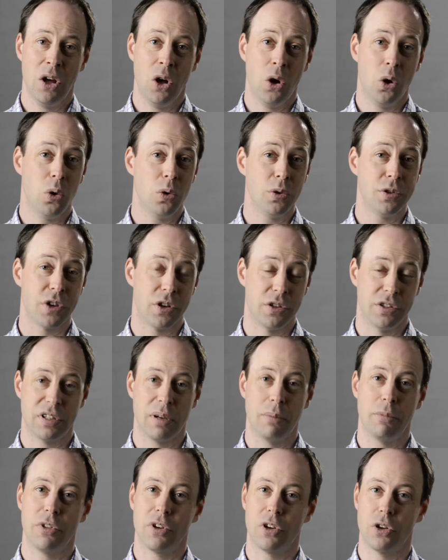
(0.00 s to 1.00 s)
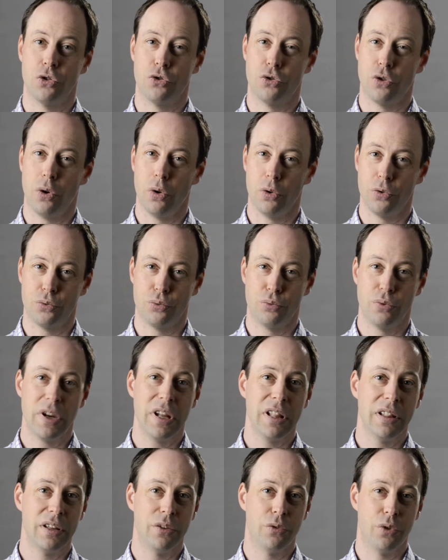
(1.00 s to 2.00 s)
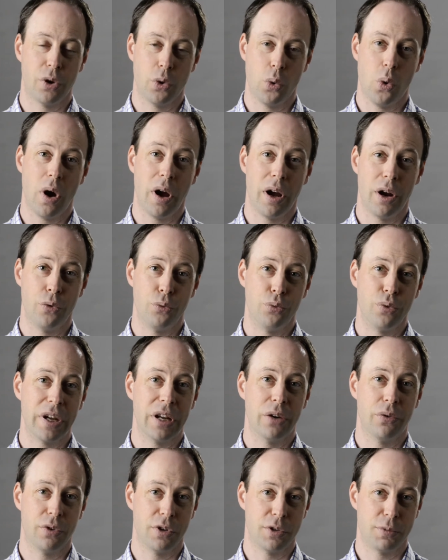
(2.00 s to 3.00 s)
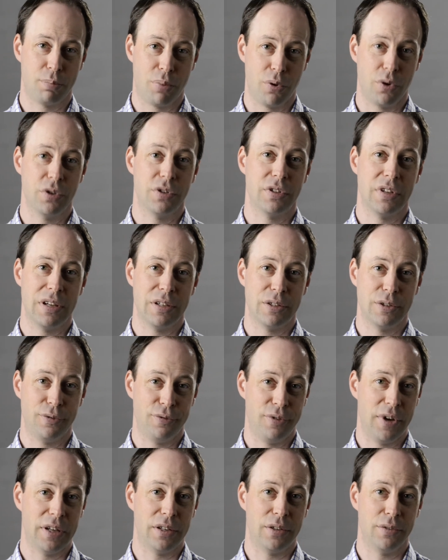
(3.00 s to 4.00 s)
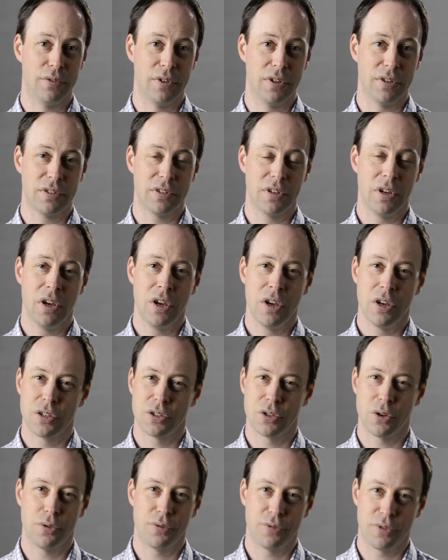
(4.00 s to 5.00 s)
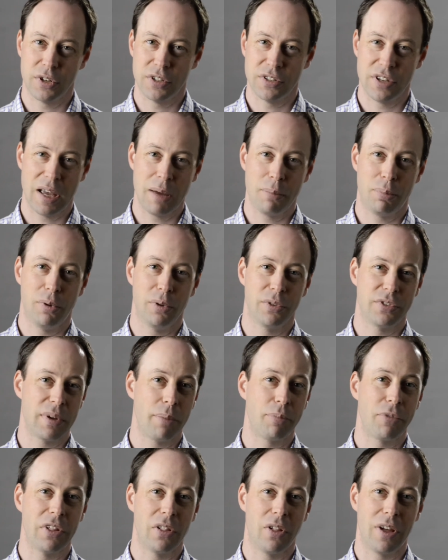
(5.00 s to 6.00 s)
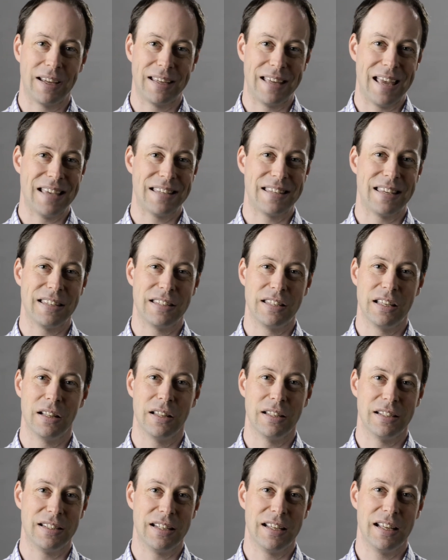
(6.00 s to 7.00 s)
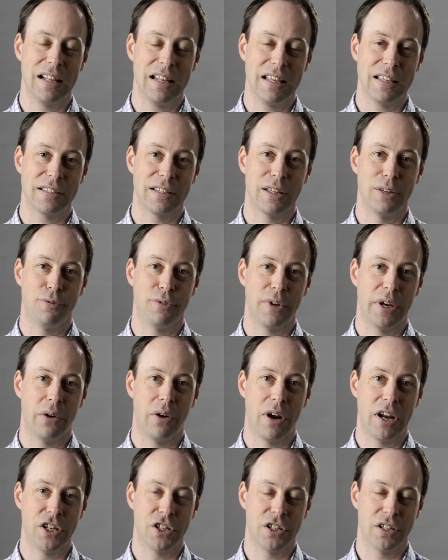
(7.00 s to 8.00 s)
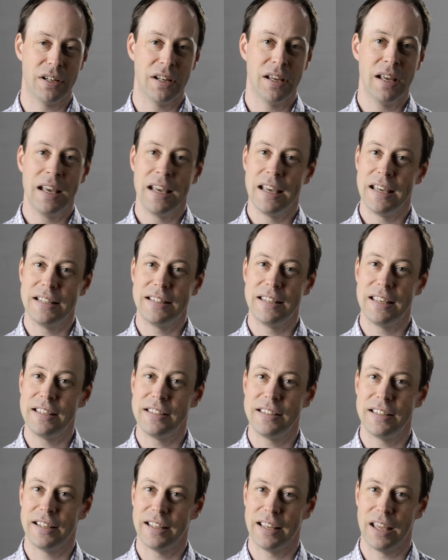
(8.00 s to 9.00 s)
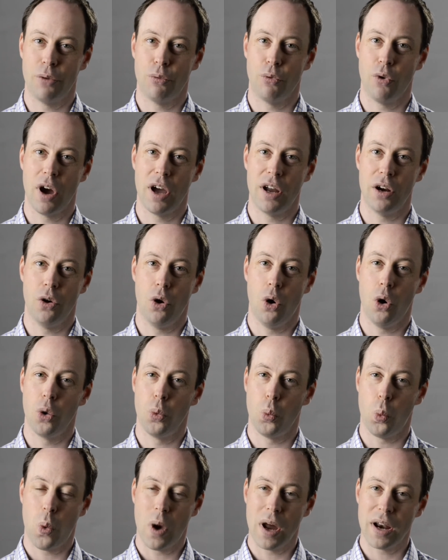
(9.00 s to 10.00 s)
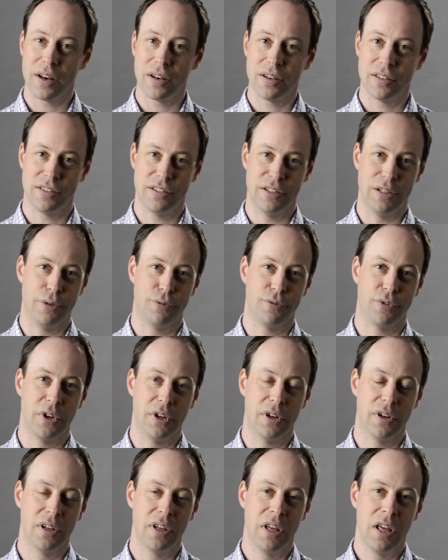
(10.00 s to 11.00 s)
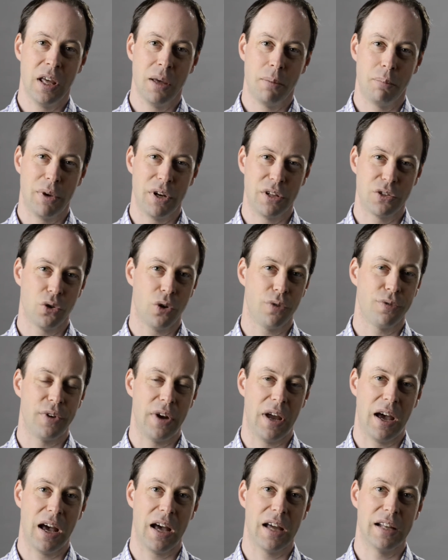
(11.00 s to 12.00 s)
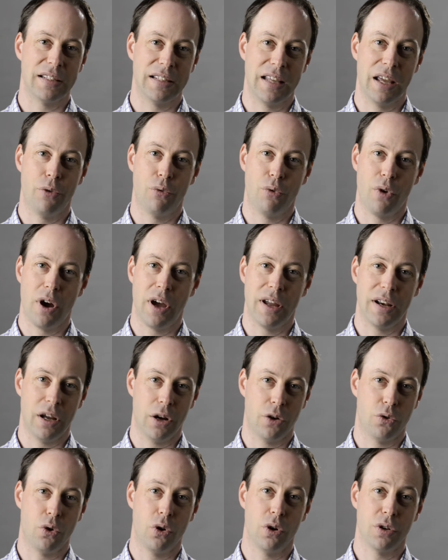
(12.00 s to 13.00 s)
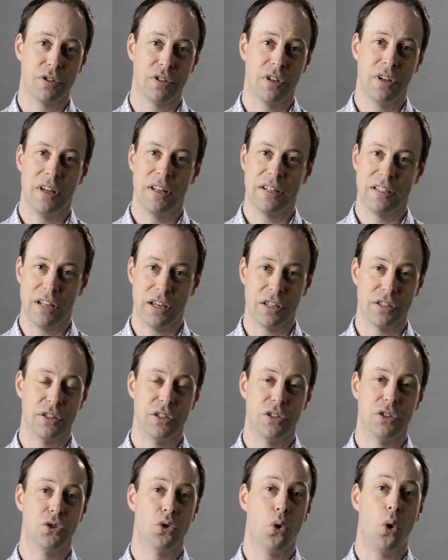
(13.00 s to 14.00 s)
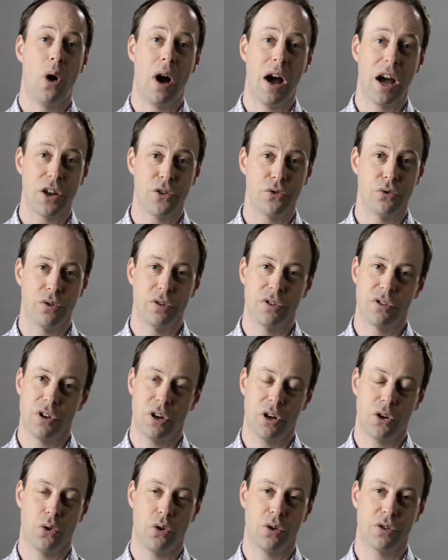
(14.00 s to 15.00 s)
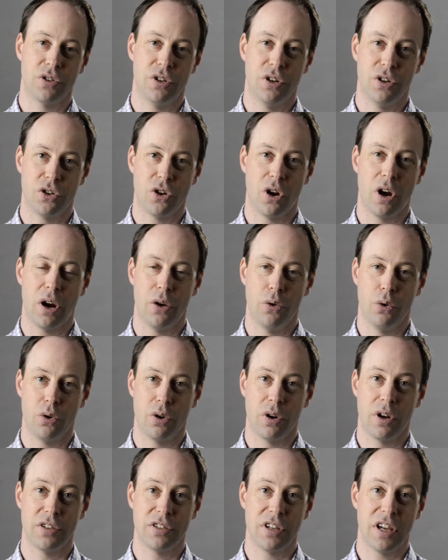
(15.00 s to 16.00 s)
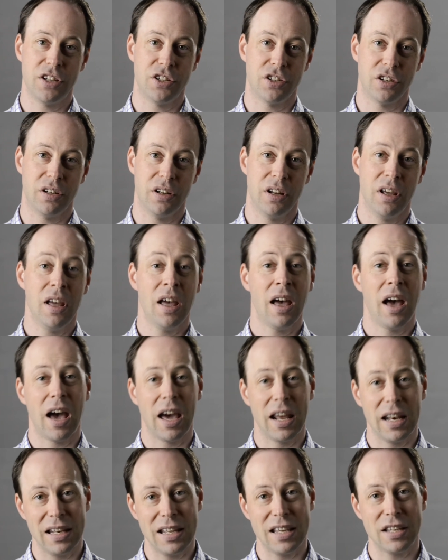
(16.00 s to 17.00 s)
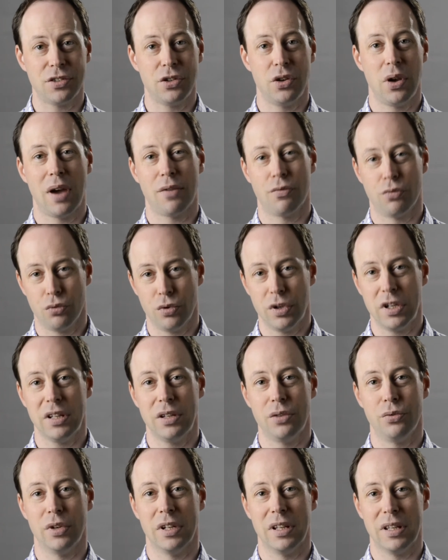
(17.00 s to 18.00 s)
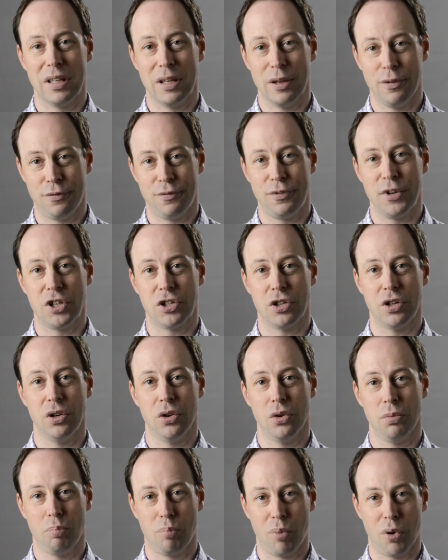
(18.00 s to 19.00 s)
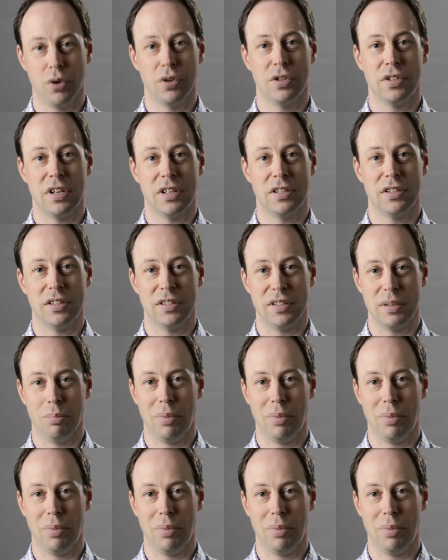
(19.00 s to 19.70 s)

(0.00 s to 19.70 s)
Also, some of the controls really require rigorous process effectiveness. So for example, something like SSL and TLS configuration, it's easy to get right on one certificate, but it's often hard to get right across dozens or hundreds across an entire organization, unless you have really, really efficient processes in